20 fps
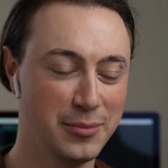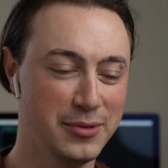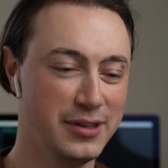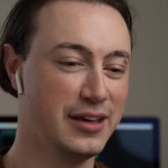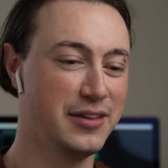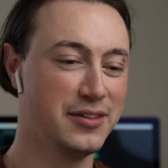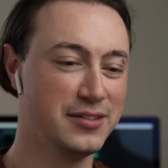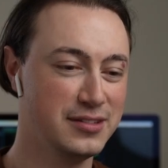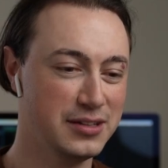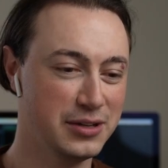of
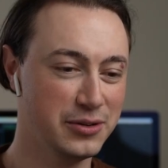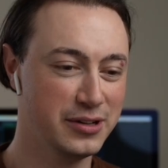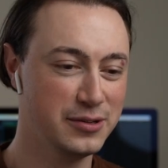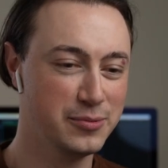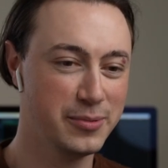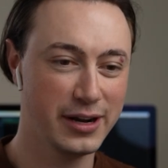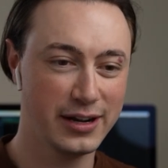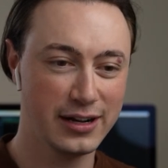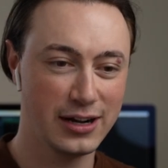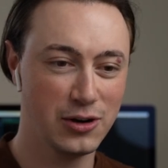the other
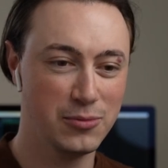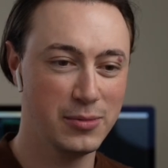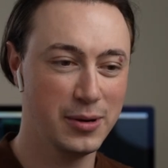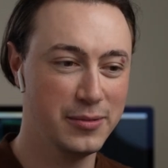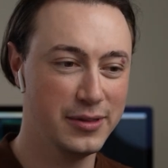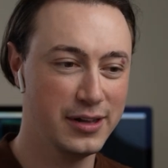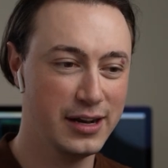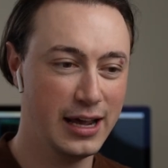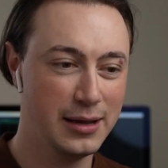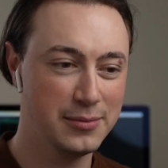series, but I can't
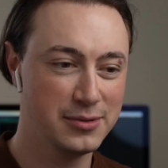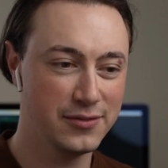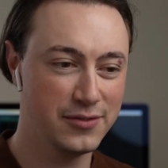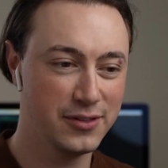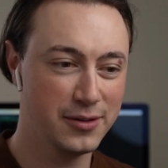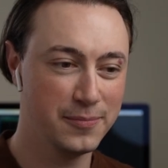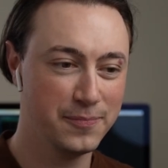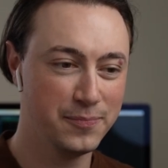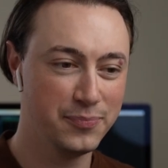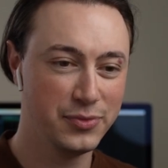remember the names of
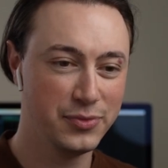them.